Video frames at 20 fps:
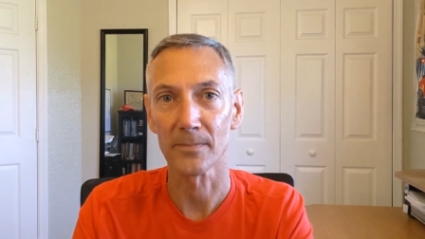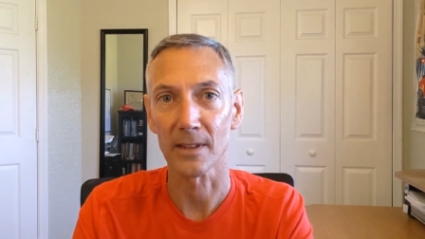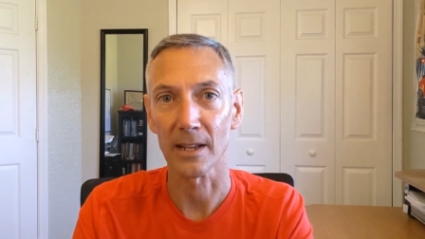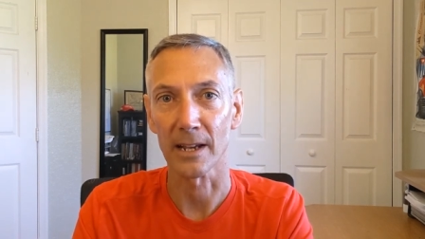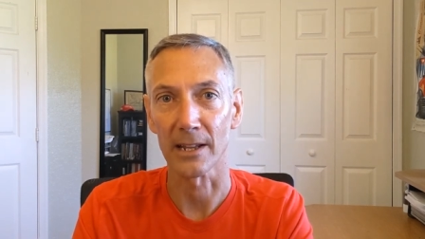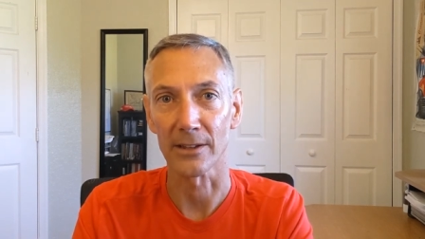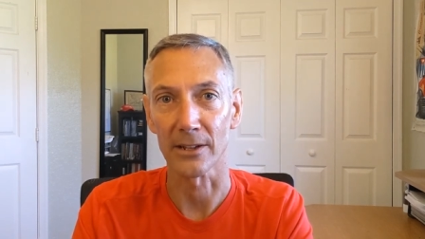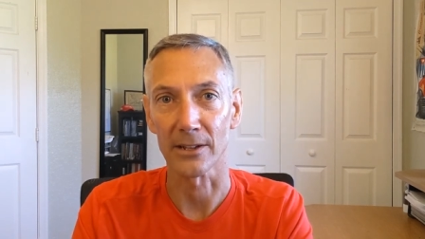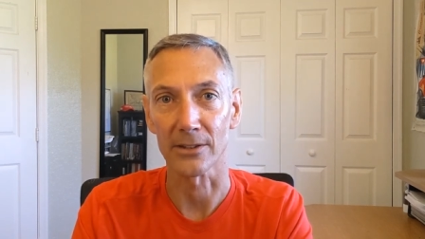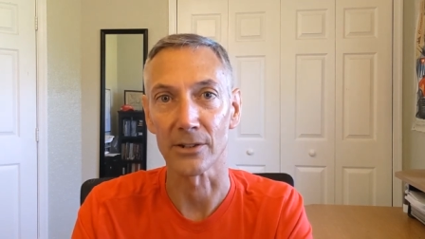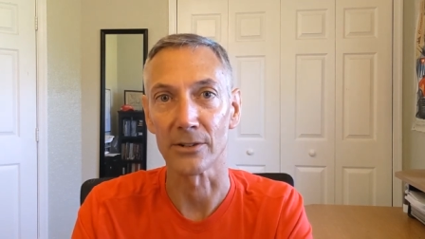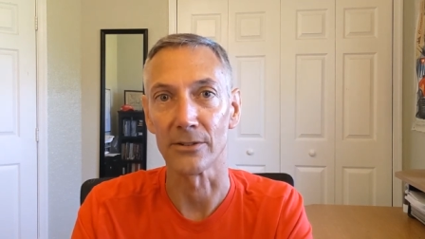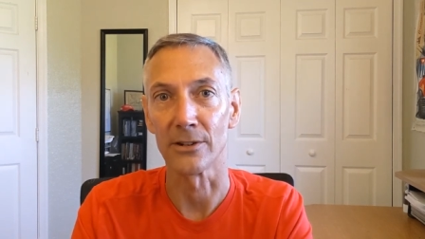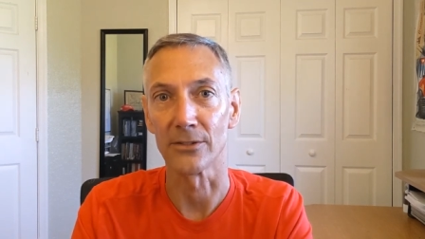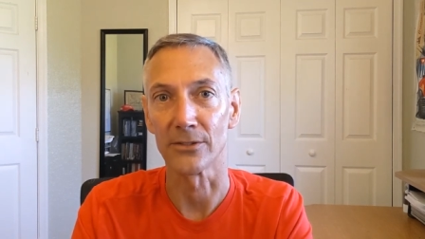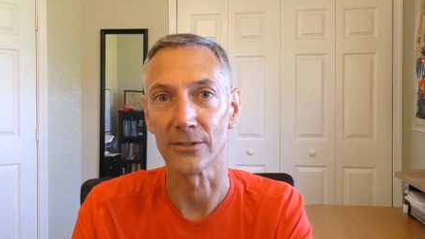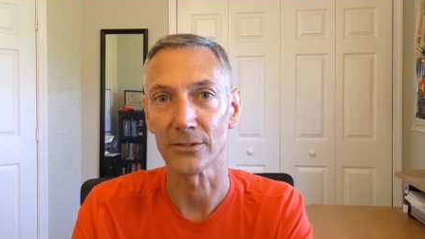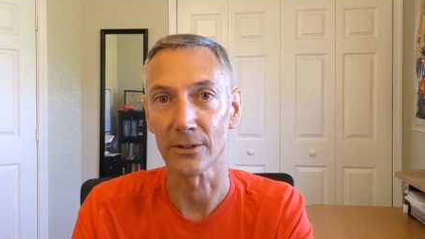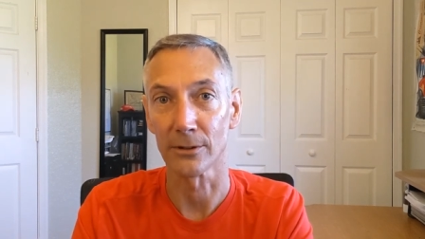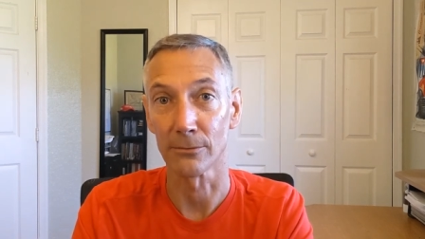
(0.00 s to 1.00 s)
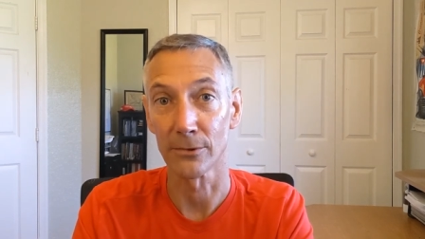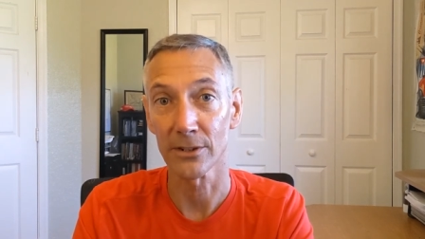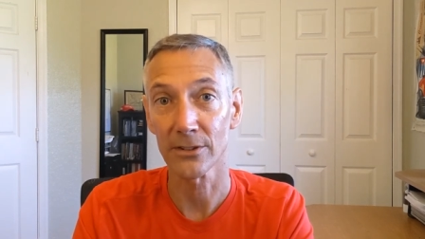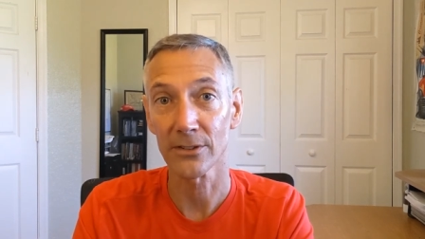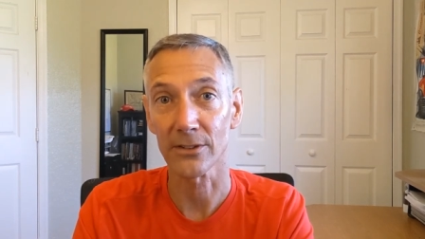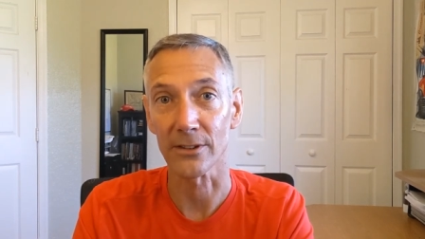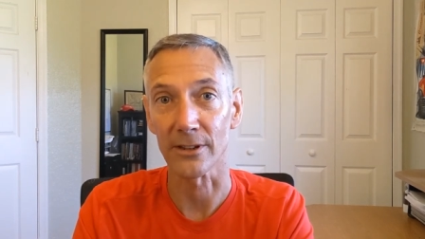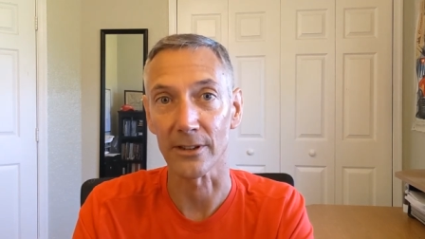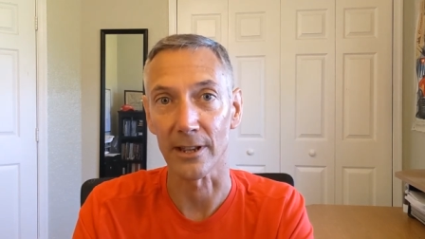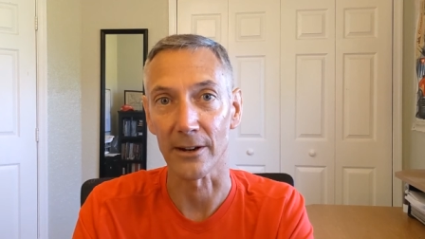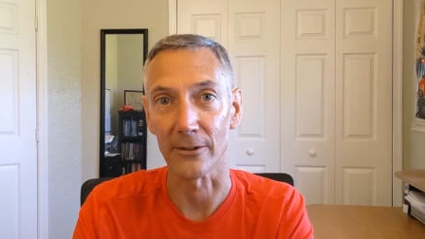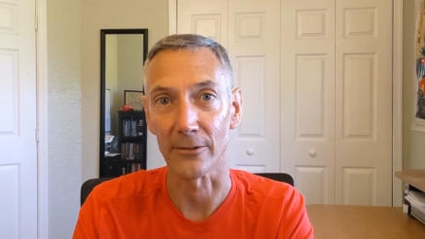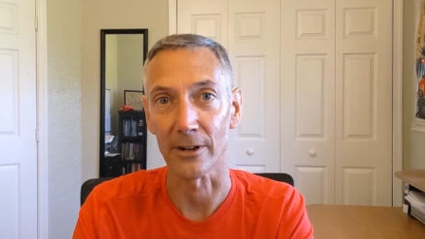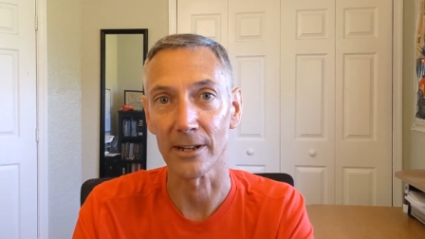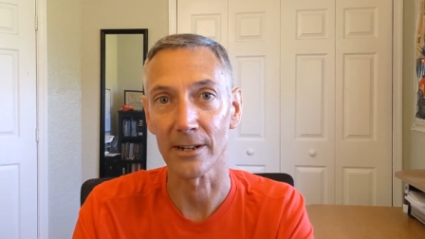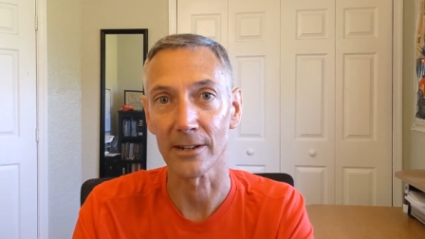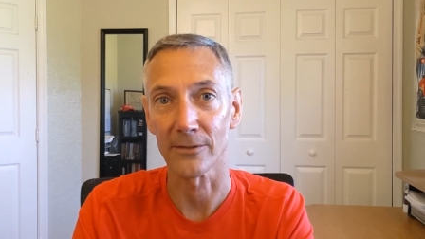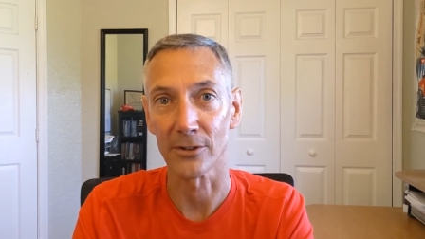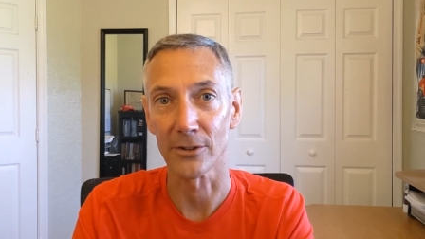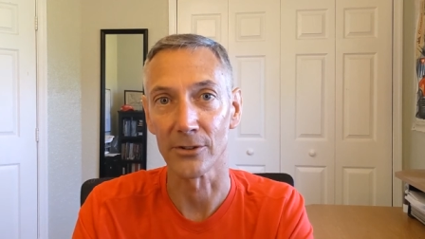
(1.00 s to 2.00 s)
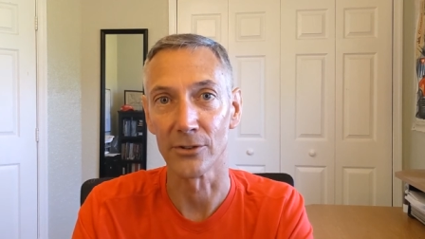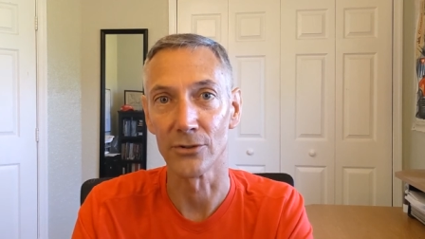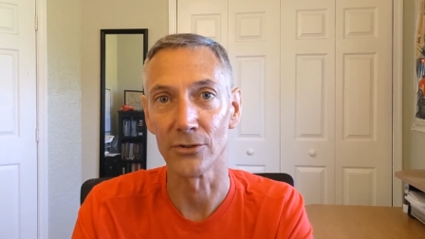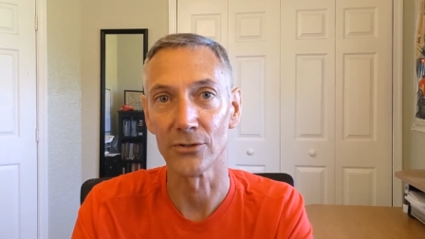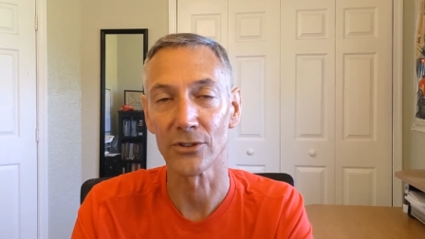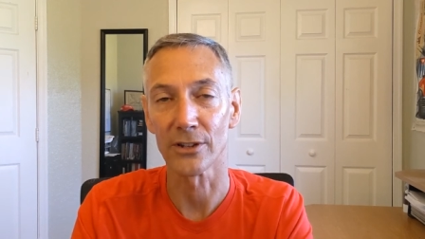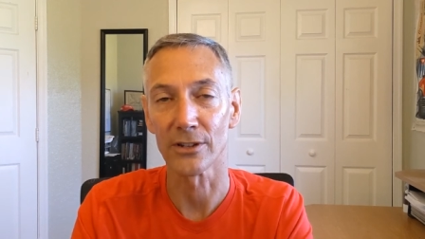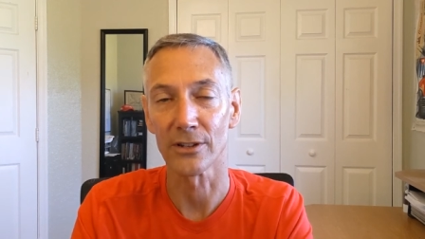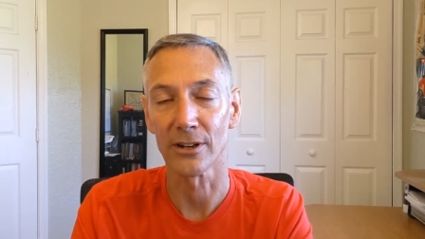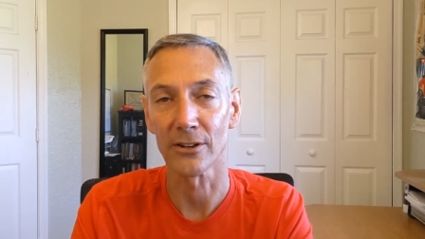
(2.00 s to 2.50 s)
and that there is a risk to that, right? If you're using